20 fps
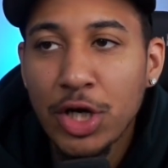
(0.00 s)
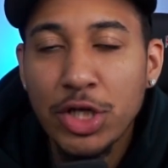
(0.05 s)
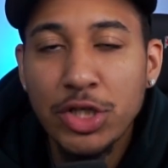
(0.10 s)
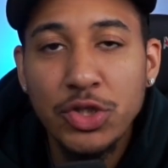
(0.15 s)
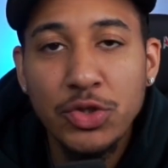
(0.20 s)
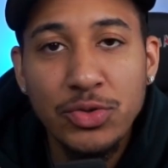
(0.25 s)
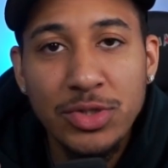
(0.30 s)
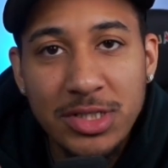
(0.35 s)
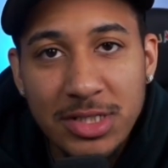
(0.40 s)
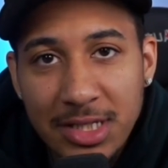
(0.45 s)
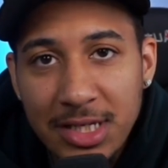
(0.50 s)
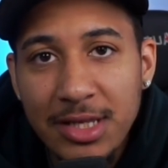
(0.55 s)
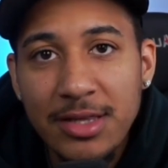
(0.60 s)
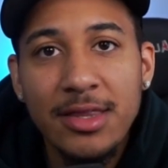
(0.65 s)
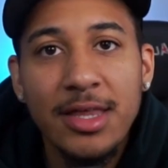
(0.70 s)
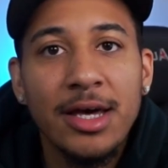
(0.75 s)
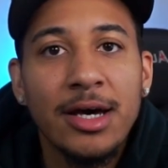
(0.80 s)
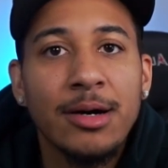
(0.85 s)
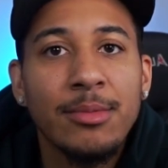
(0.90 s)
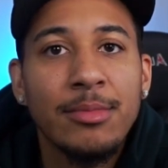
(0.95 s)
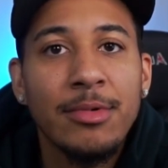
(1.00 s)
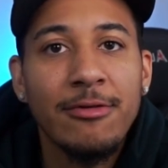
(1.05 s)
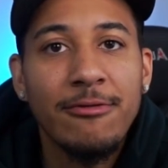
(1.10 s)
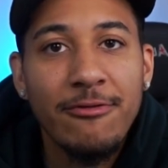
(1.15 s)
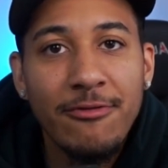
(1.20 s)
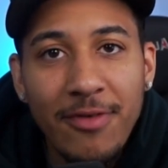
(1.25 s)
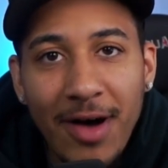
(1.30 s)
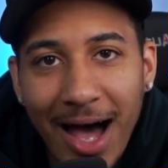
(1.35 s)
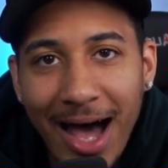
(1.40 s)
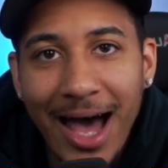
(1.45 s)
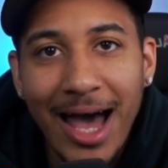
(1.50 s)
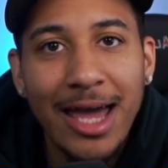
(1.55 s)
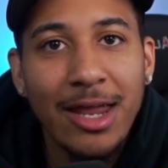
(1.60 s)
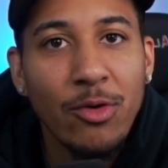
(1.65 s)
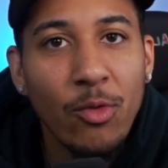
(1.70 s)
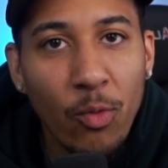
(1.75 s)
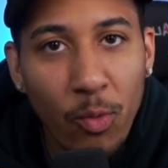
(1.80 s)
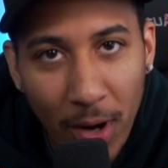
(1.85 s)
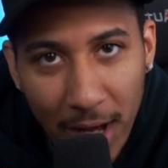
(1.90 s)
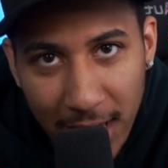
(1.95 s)
to see them
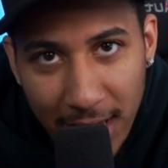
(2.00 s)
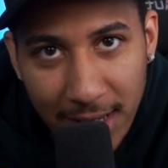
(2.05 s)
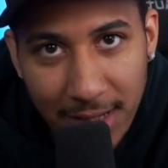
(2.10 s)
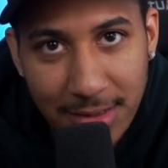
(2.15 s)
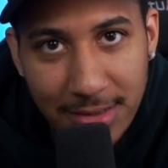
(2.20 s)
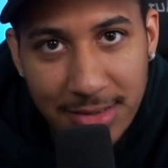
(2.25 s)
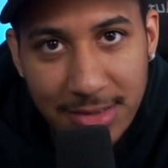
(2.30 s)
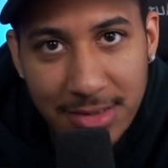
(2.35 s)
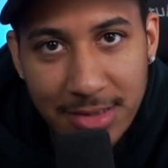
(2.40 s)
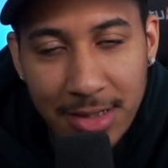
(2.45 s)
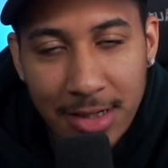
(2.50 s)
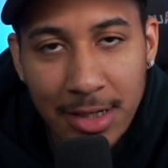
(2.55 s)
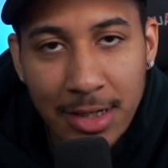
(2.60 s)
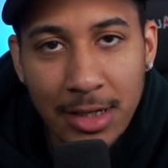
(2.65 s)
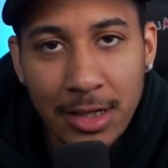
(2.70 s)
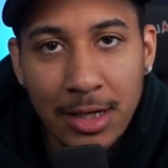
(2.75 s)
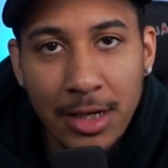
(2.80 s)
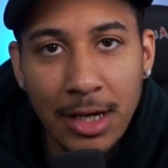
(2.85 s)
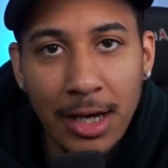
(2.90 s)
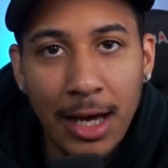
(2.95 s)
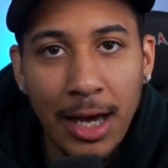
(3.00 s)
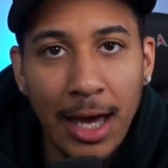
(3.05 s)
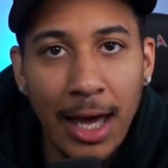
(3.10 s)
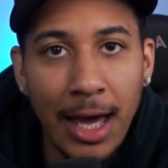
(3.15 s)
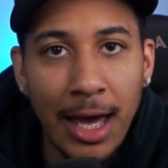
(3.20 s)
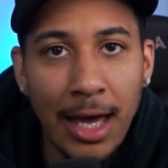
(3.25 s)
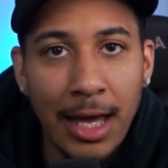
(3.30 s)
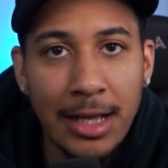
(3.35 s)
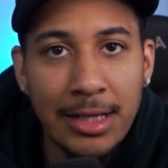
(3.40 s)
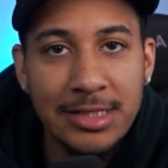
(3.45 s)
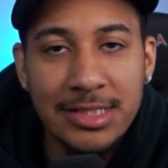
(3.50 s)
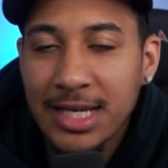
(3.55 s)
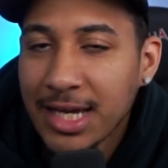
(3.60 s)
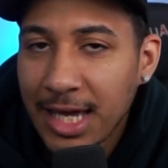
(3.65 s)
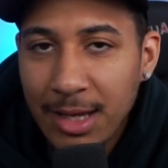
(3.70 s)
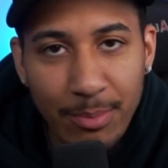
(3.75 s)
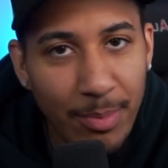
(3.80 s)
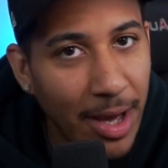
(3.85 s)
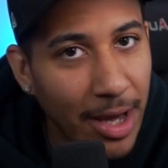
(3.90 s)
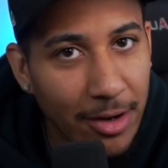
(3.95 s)
find ways to
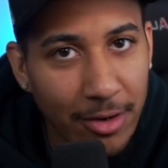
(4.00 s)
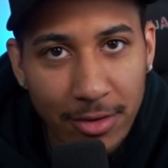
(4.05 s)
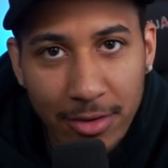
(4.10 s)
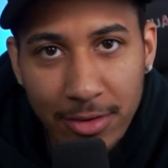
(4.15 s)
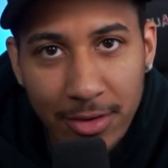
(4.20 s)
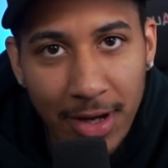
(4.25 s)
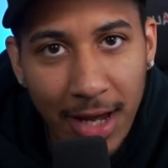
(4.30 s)
get better.